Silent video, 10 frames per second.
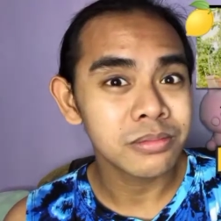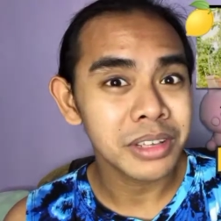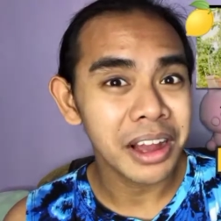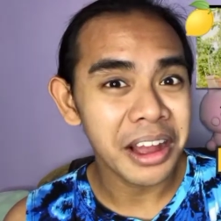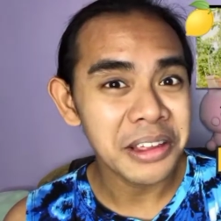
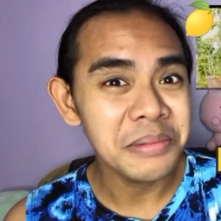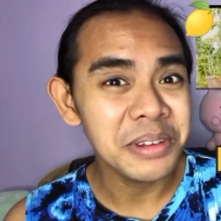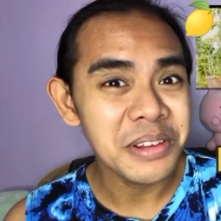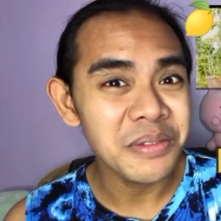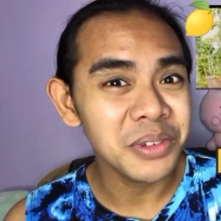
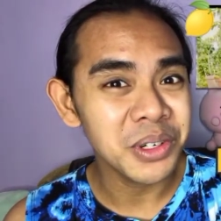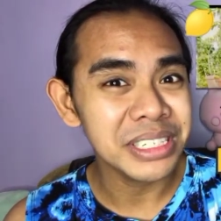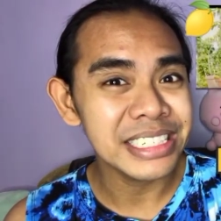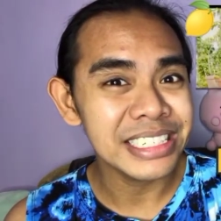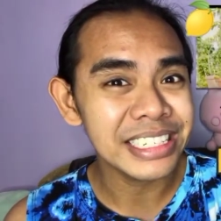Kakaiba yung
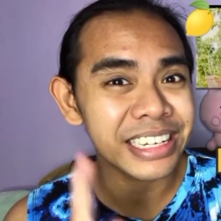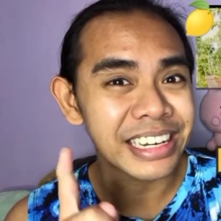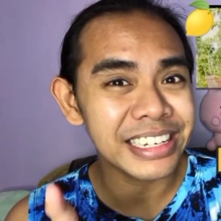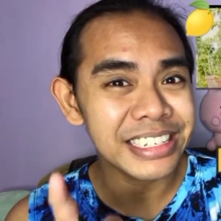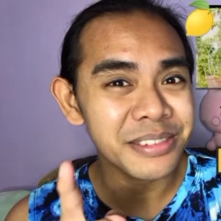vocals niya
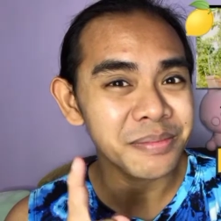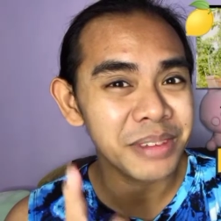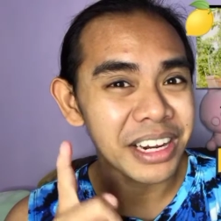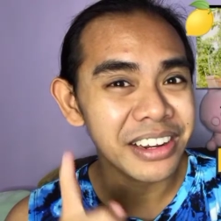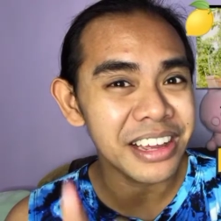guys,
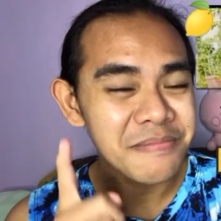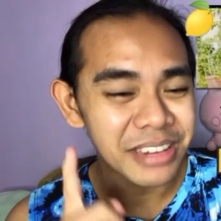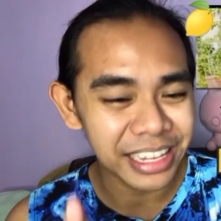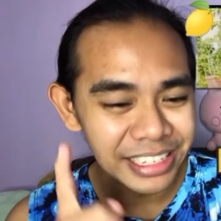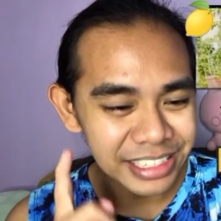pero
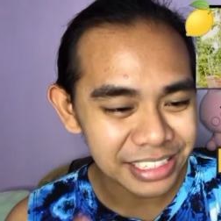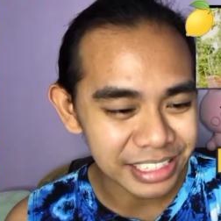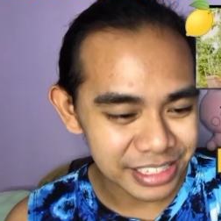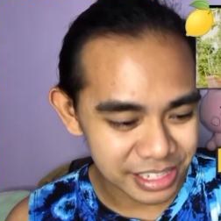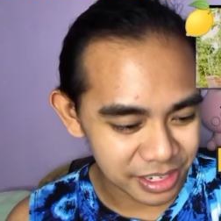I'm liking
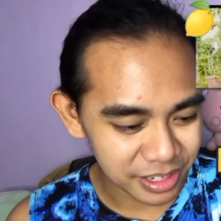it.